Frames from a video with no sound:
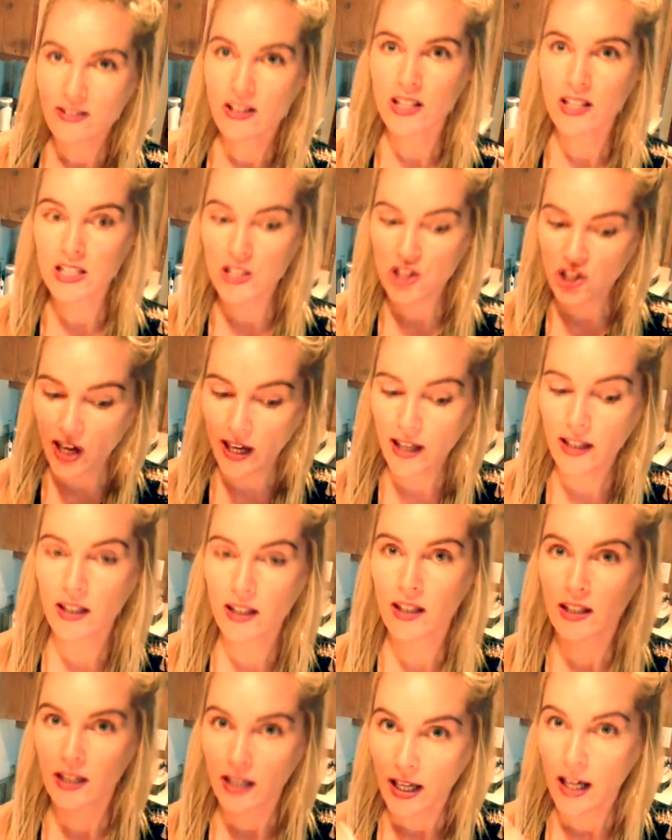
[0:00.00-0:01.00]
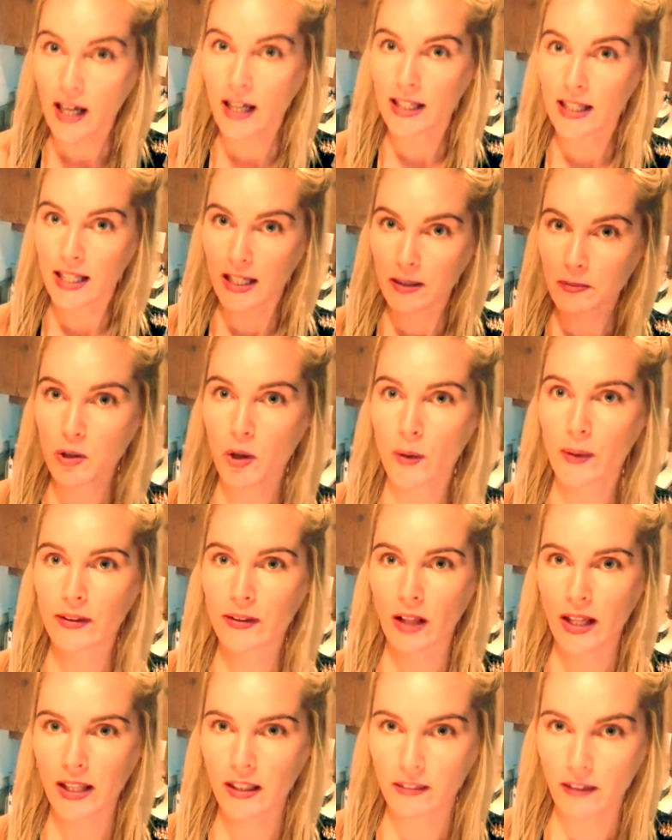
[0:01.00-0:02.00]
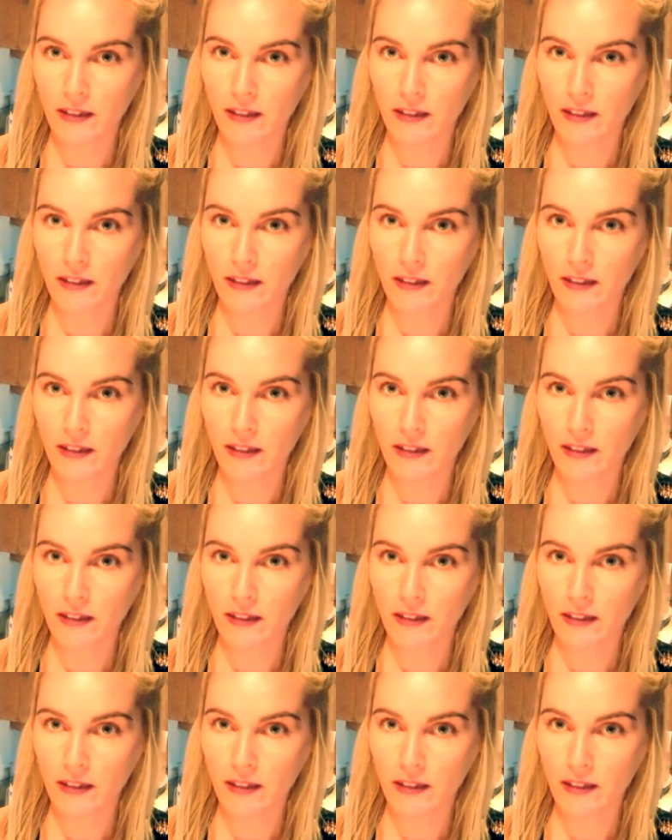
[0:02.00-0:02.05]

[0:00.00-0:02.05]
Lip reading: and check, and keep going like